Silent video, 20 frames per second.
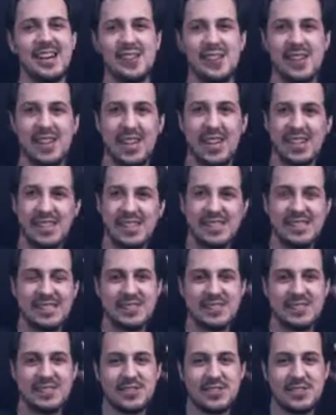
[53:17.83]
Well,
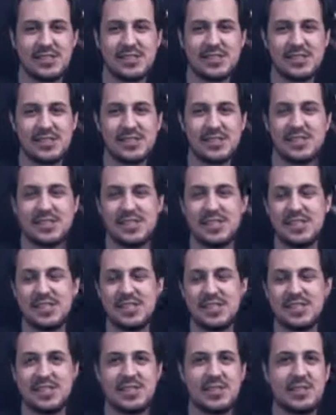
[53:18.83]
so it's like,
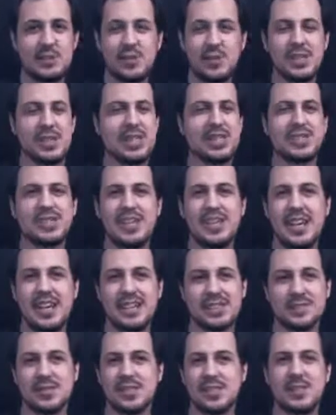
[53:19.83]
well, like she
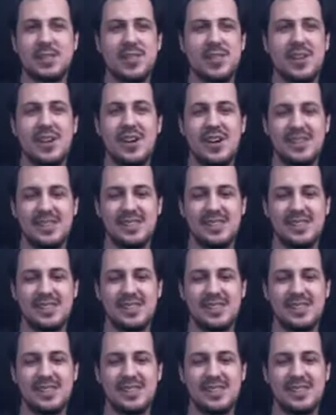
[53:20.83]
asked what's going on.